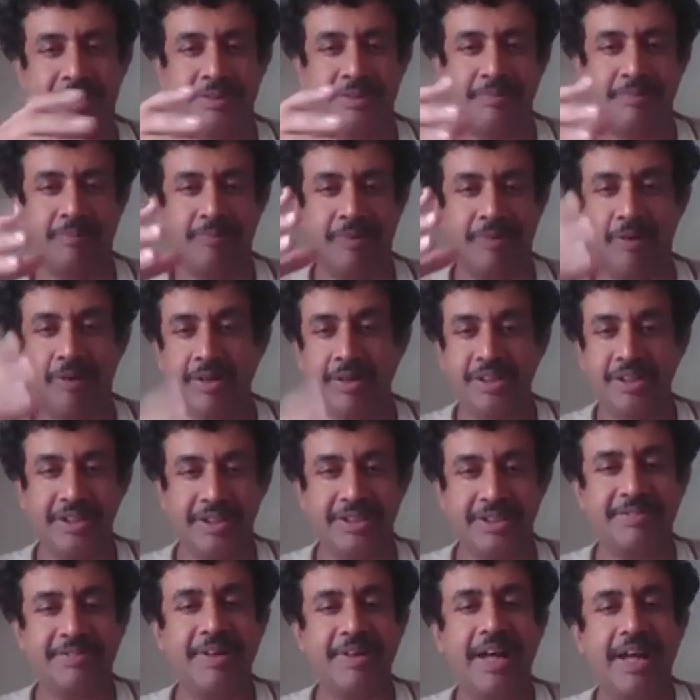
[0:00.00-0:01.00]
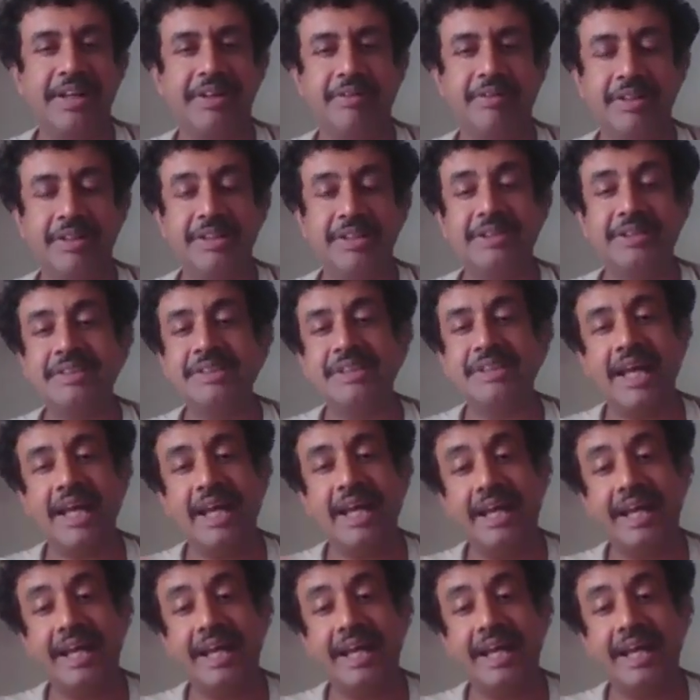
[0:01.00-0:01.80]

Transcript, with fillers: or altars, firing altars,